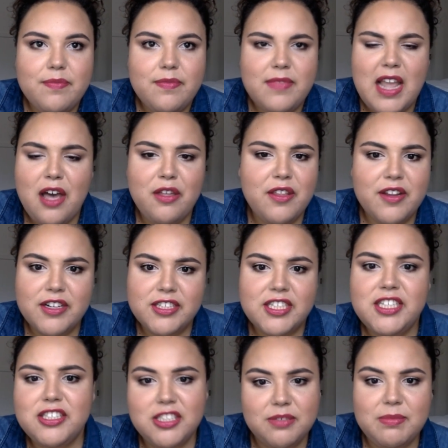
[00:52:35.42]
now they're
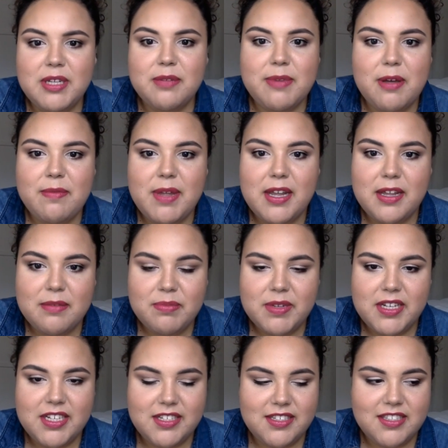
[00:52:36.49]
teaching me about makeup
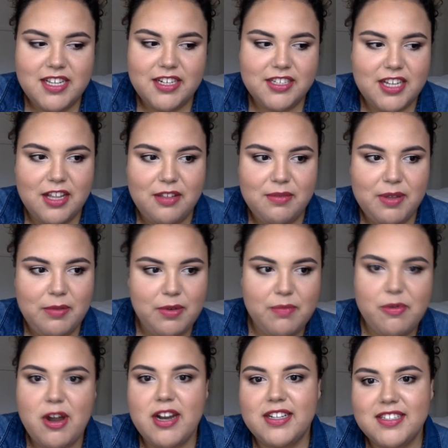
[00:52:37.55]
because they're telling me
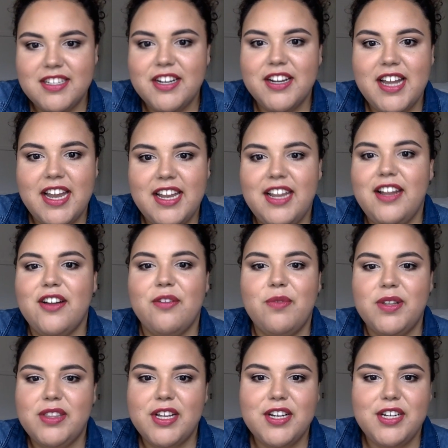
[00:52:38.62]
what products they're getting or
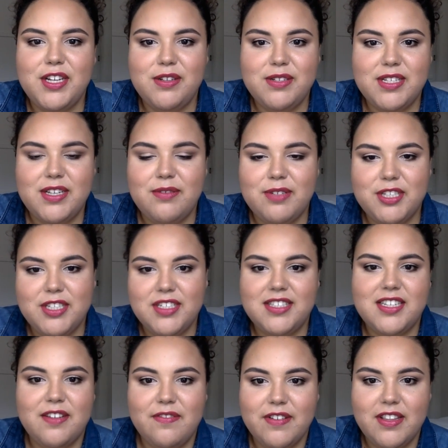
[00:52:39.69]
what they're using, which is
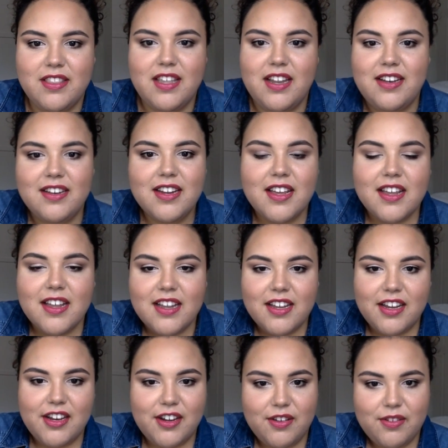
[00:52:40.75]
different than
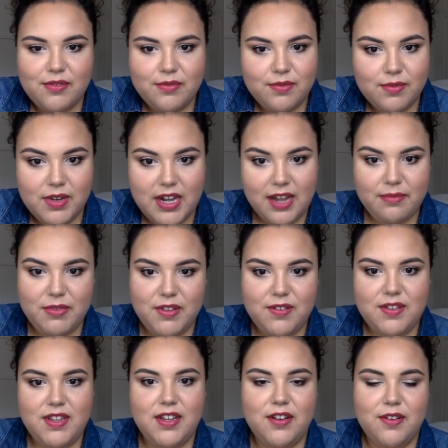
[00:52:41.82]
what I'm
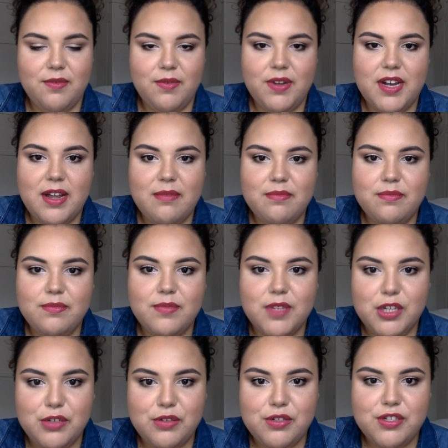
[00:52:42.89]
using or what I'm
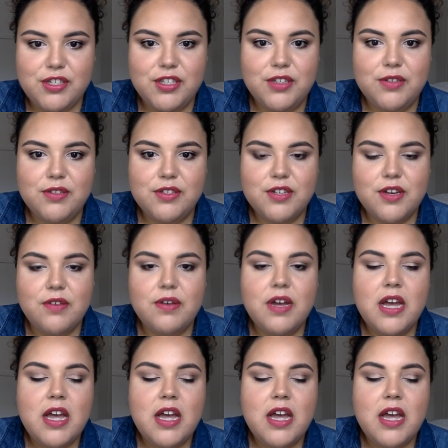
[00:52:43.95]
used to. So